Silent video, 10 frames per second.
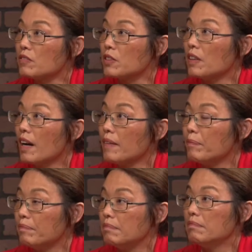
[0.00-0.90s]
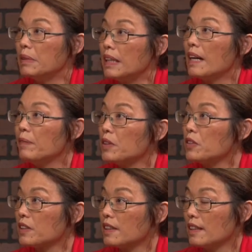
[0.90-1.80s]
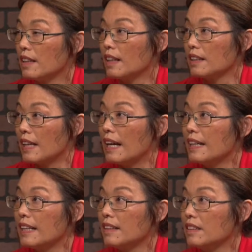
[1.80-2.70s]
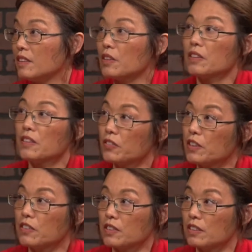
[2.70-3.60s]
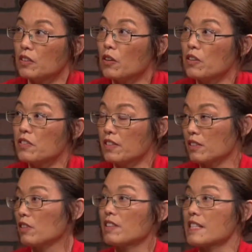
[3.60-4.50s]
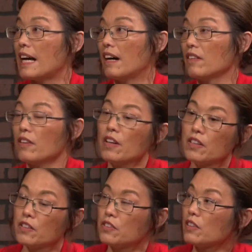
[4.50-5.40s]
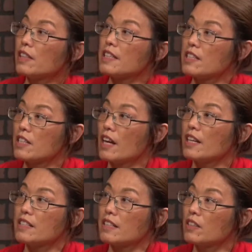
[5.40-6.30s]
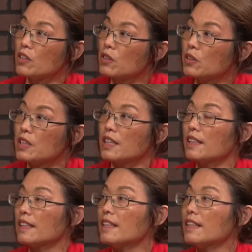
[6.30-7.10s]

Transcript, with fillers: would not be able to get it, you know, if you the north to right. the south. Oh, okay. So they change it accordingly,